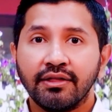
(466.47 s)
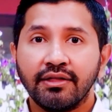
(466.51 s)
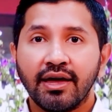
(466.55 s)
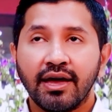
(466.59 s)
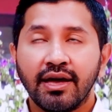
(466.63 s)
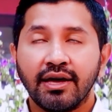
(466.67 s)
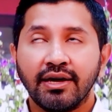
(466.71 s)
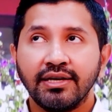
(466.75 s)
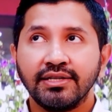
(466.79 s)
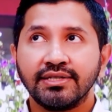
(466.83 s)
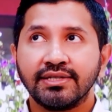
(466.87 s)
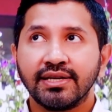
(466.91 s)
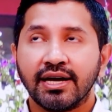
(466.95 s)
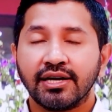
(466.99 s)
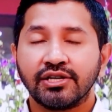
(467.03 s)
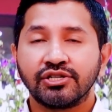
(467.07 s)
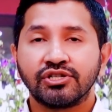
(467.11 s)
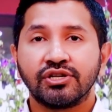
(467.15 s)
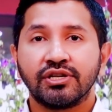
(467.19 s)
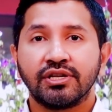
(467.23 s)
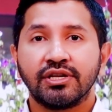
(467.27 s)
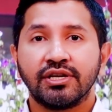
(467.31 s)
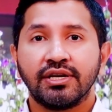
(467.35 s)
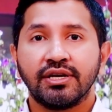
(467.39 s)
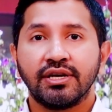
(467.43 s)
there is
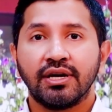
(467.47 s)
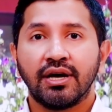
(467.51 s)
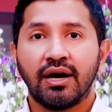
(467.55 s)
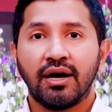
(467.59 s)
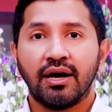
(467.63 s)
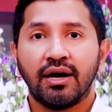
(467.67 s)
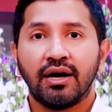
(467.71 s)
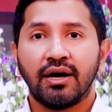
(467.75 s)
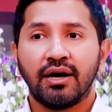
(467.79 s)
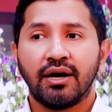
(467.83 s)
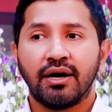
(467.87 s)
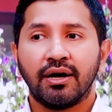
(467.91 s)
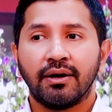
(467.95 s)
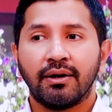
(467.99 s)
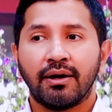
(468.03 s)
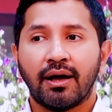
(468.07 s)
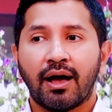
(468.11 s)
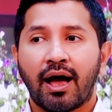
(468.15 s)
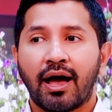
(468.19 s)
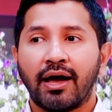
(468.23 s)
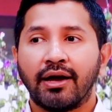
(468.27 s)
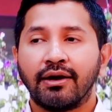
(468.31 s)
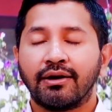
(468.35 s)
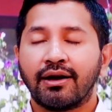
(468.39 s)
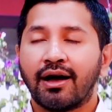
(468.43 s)
actually,
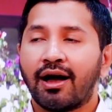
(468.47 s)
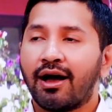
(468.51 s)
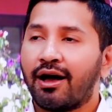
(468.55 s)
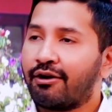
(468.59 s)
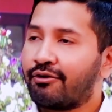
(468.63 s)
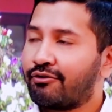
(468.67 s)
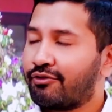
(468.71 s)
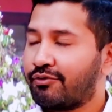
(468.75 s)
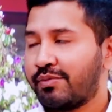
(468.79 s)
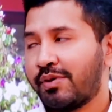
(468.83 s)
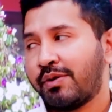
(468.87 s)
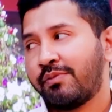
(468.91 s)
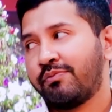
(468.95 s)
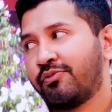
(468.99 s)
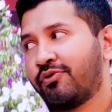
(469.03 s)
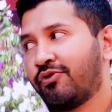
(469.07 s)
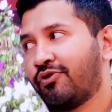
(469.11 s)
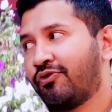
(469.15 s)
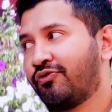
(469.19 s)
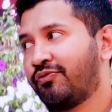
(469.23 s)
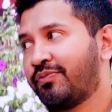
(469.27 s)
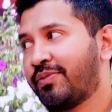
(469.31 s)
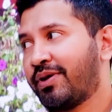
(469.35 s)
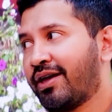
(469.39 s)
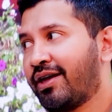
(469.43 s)
I can't remember
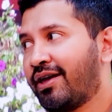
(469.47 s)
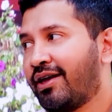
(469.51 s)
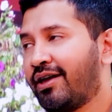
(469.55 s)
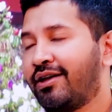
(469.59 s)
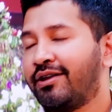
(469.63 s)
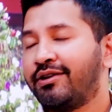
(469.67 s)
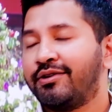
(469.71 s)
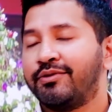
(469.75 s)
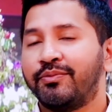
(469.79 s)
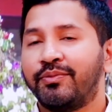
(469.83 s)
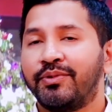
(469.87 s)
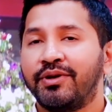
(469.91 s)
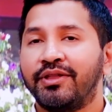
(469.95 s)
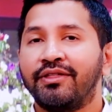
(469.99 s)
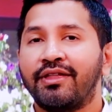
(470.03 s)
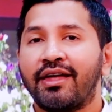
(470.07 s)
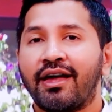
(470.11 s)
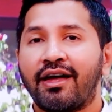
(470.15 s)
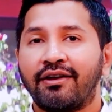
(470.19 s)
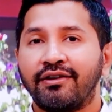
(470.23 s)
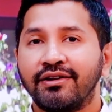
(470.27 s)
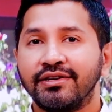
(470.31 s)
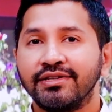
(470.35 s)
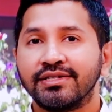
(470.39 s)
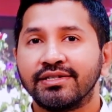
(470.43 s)
off my head, but
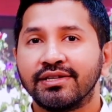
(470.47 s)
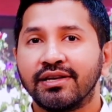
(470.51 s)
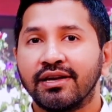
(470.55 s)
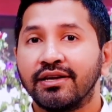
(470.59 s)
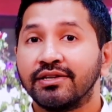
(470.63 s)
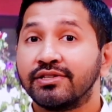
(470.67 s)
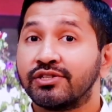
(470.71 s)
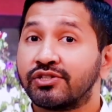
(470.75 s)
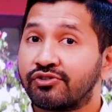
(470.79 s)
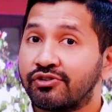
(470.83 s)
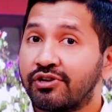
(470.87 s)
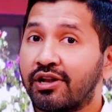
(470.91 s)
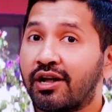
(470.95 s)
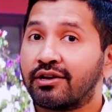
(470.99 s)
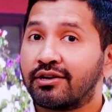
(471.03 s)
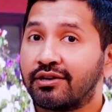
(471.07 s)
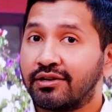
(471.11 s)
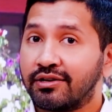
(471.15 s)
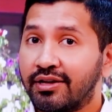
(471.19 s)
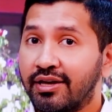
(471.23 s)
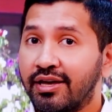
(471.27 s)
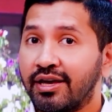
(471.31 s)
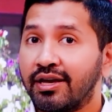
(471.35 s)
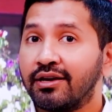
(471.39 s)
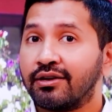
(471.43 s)
there is a Sri
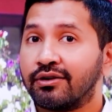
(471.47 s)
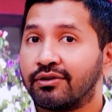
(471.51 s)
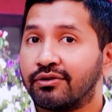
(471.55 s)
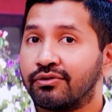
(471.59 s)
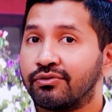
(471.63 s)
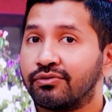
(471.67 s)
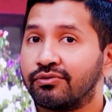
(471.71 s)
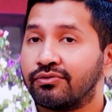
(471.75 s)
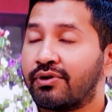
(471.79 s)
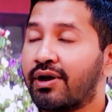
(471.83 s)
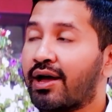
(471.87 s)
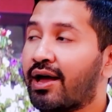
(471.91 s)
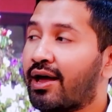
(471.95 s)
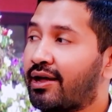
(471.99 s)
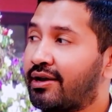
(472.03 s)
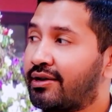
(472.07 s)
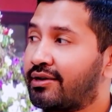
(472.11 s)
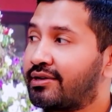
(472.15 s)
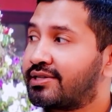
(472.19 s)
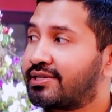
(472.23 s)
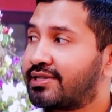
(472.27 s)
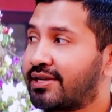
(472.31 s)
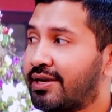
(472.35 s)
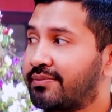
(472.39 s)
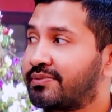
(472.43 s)
Lankan king who
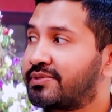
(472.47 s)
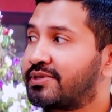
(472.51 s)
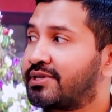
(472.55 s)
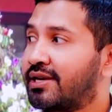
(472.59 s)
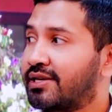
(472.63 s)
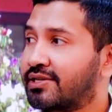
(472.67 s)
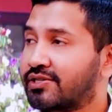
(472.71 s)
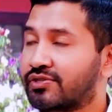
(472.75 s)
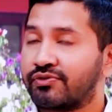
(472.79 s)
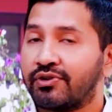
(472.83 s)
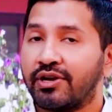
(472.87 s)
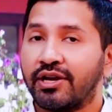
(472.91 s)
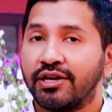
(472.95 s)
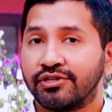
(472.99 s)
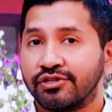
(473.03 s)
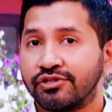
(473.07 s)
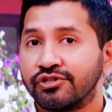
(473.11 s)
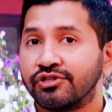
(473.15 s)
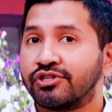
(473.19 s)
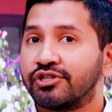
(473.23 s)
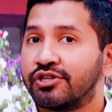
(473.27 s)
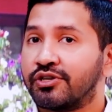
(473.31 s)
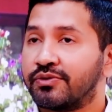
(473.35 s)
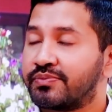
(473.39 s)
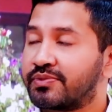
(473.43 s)
had same-sex
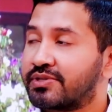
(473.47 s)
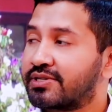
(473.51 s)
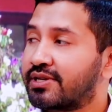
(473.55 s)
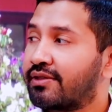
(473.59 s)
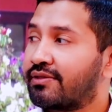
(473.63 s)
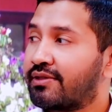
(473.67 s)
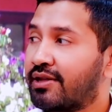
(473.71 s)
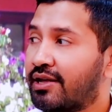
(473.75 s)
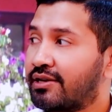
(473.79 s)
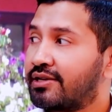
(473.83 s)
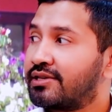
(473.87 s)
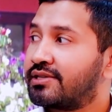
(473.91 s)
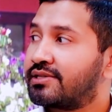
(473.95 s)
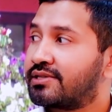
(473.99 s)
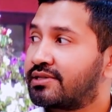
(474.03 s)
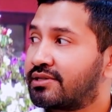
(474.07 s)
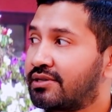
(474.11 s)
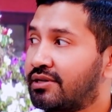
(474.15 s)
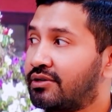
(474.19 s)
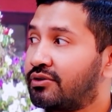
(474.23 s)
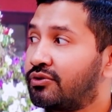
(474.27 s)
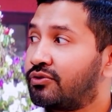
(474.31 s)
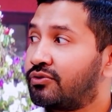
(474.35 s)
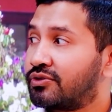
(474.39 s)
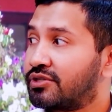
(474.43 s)
relationships, and that is
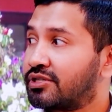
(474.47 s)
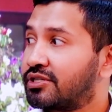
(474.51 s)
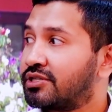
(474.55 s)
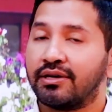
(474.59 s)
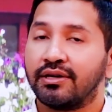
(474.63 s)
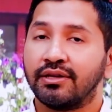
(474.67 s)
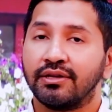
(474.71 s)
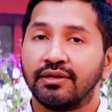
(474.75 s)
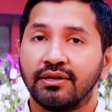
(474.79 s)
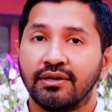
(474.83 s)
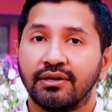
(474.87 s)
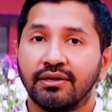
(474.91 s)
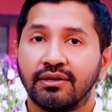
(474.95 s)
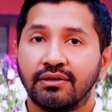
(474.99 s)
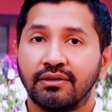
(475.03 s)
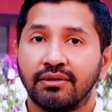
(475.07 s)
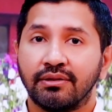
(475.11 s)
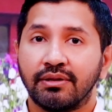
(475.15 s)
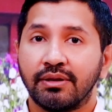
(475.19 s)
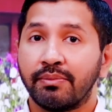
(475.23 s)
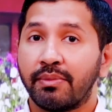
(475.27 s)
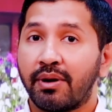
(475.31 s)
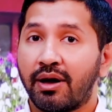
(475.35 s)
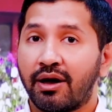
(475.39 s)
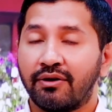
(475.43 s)
noted in
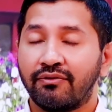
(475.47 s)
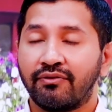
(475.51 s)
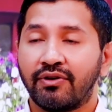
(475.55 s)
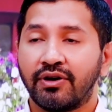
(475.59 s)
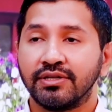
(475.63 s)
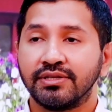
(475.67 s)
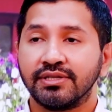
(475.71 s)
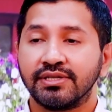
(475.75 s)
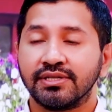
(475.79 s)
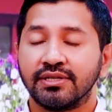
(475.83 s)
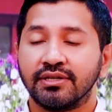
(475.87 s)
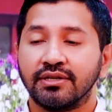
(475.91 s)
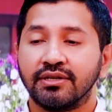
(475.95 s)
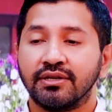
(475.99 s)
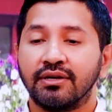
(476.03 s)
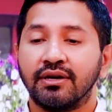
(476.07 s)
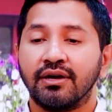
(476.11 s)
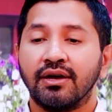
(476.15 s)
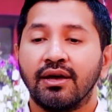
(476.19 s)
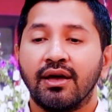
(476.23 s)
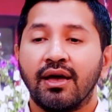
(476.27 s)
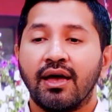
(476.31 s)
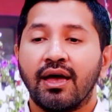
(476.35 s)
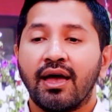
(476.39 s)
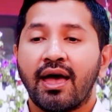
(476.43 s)
the Mahavansa.
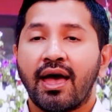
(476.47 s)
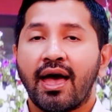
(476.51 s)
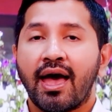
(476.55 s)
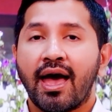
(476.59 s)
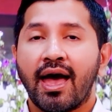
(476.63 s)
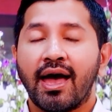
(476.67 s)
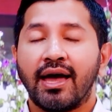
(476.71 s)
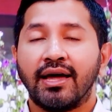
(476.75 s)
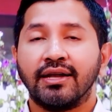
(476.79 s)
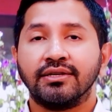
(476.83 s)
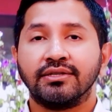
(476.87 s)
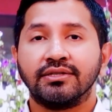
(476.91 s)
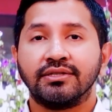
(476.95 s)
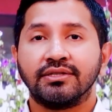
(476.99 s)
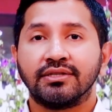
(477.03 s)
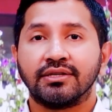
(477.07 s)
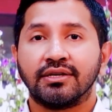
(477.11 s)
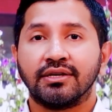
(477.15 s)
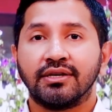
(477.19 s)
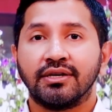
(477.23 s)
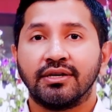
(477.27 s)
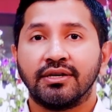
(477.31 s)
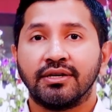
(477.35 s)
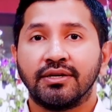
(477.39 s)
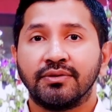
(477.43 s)
And
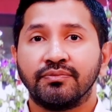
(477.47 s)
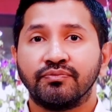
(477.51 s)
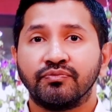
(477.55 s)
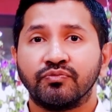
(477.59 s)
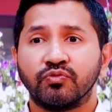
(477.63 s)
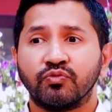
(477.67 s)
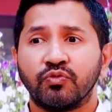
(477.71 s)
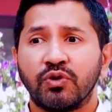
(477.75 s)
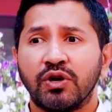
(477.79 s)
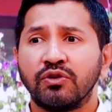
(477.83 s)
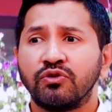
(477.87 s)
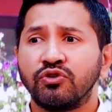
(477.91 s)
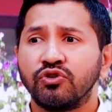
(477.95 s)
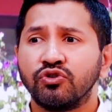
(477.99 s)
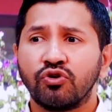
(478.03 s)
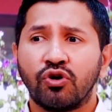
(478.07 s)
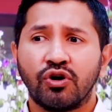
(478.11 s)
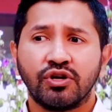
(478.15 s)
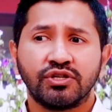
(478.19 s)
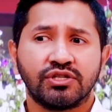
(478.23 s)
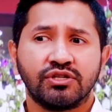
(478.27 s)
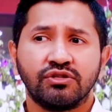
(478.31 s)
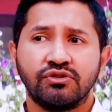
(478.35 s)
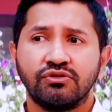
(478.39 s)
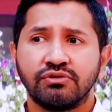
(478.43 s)
when you
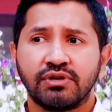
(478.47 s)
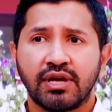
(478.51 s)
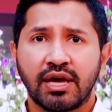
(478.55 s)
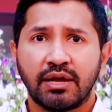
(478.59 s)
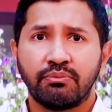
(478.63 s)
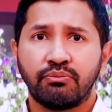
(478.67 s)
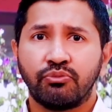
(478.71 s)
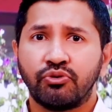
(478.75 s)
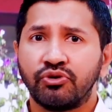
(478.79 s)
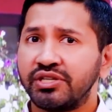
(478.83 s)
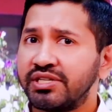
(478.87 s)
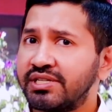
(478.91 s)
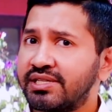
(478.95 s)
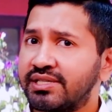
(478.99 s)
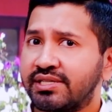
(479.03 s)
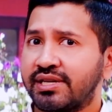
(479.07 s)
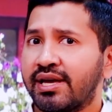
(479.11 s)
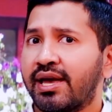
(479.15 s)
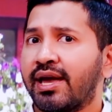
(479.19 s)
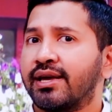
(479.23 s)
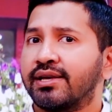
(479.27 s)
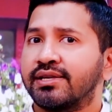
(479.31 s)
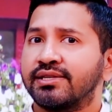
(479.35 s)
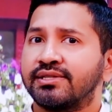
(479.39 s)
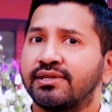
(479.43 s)
also look at Buddhist
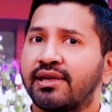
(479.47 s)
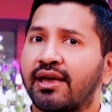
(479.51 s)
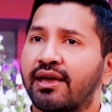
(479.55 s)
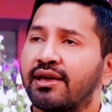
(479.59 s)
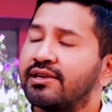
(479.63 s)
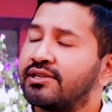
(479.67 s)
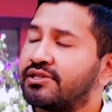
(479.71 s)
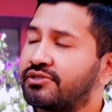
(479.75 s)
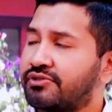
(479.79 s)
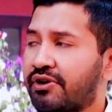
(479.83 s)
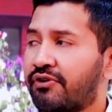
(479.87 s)
texts, there is